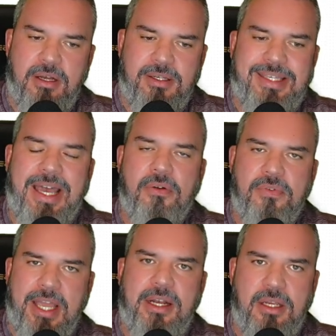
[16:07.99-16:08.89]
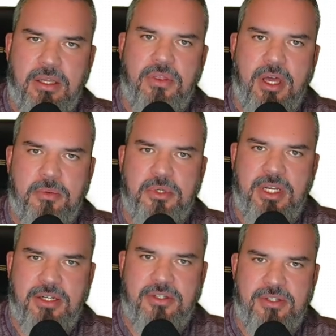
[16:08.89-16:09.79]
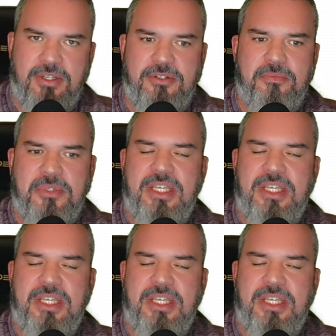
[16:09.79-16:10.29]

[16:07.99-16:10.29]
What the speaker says: galvanic cathodic protection systems